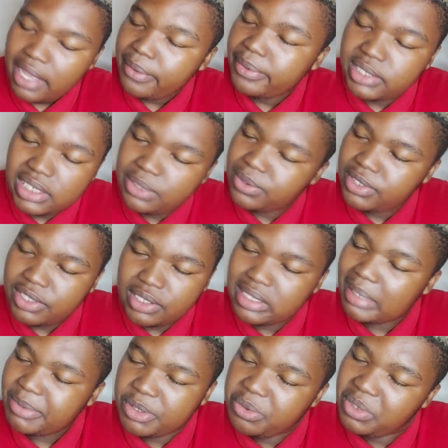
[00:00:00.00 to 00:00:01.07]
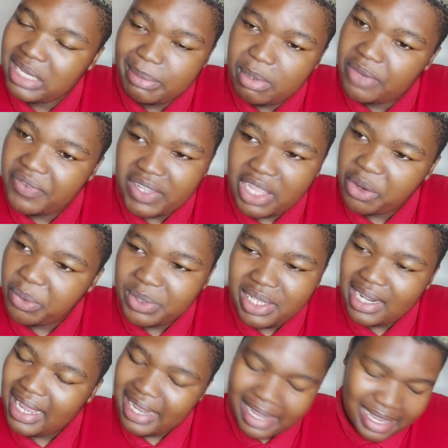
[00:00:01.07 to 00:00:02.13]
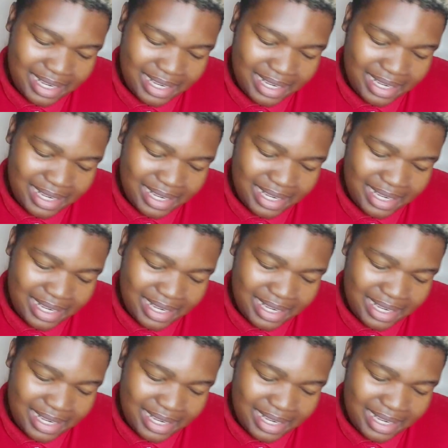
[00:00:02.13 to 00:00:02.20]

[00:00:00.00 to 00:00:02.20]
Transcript: It was, it was just absolutely perfect, I don't want to lie.